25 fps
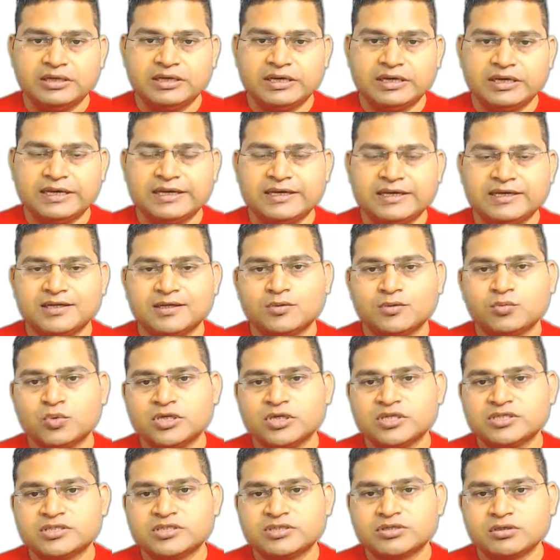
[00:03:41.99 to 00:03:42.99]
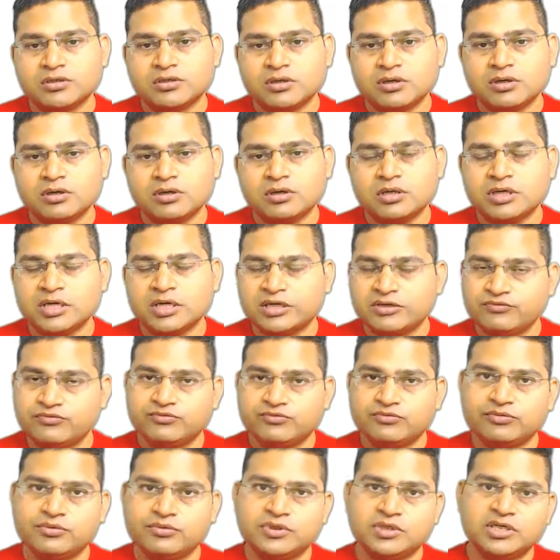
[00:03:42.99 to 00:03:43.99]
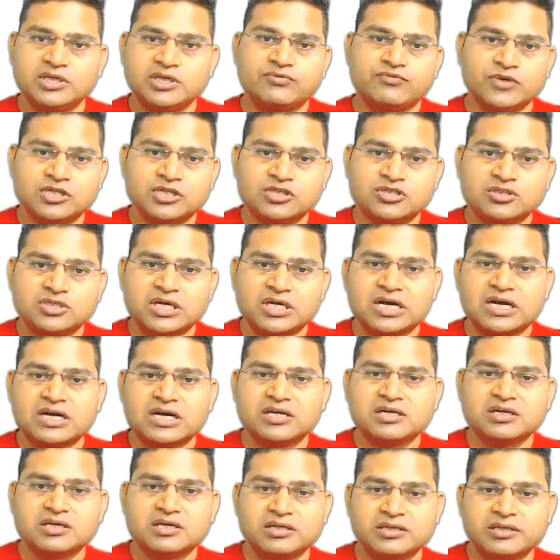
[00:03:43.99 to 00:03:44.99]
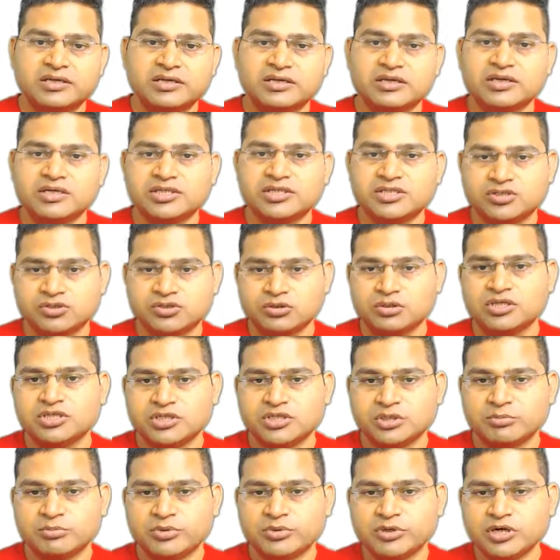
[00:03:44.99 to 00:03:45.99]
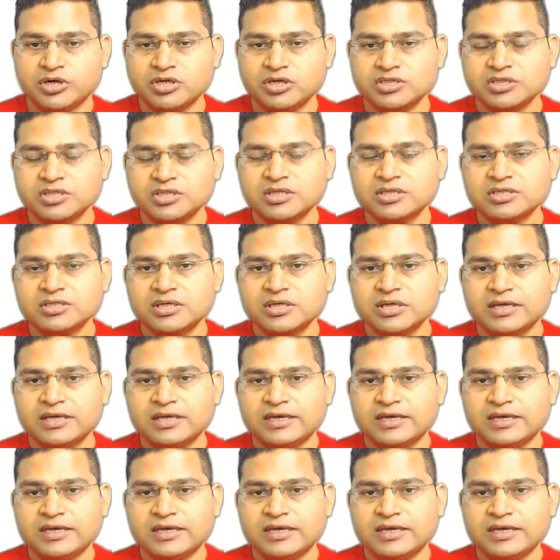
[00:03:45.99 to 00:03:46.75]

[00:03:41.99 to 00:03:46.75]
and it will start and it will start the installation process.